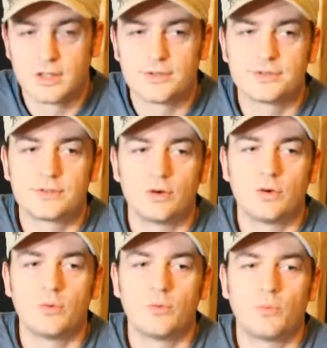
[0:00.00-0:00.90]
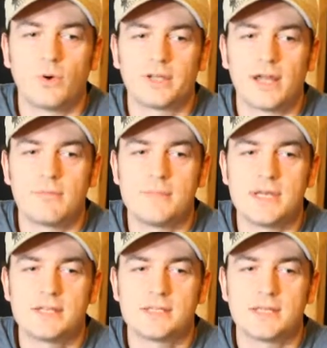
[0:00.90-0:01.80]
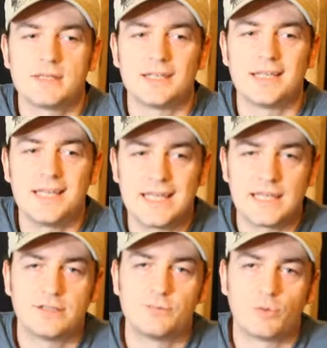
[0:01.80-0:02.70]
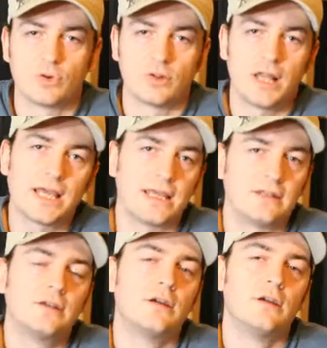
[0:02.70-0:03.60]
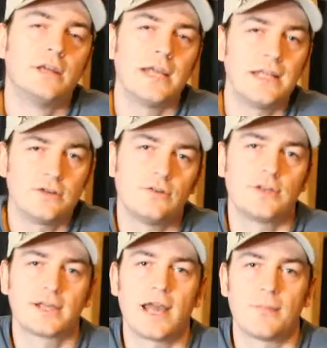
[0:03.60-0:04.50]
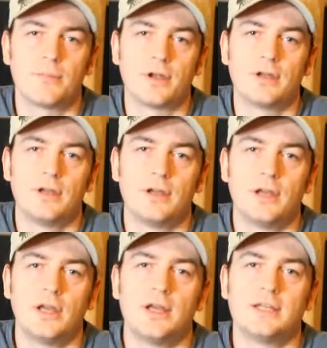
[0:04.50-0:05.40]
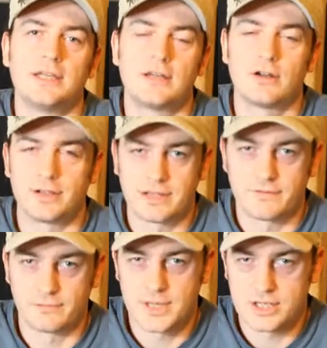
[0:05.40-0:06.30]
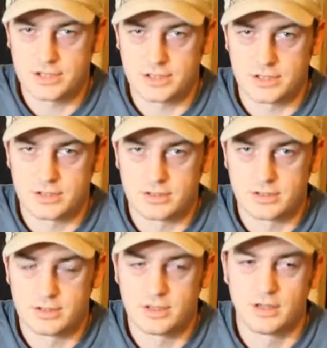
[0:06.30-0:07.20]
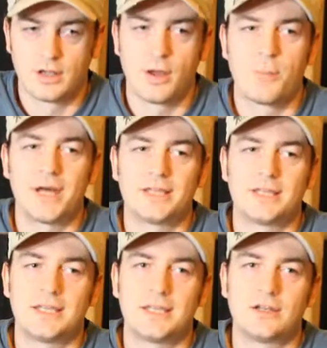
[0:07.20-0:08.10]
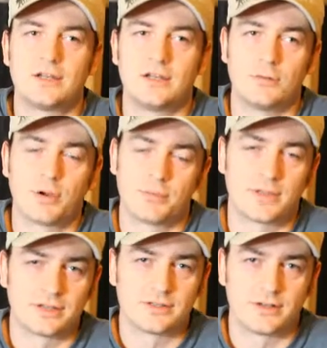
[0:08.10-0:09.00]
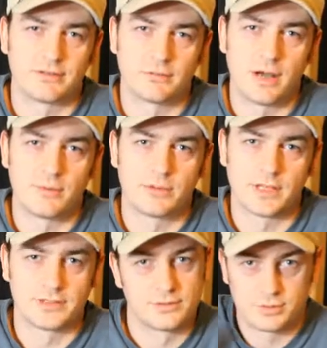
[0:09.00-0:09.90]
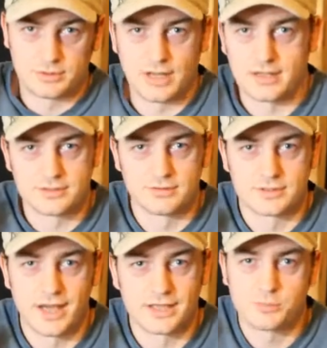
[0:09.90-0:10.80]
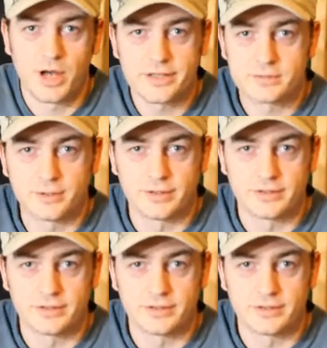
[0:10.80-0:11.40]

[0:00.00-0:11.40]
So what that means is, it needs more light into the camera to get all the information. But you're probably thinking to yourself, well, why wouldn't I just put the ISO as high as possible?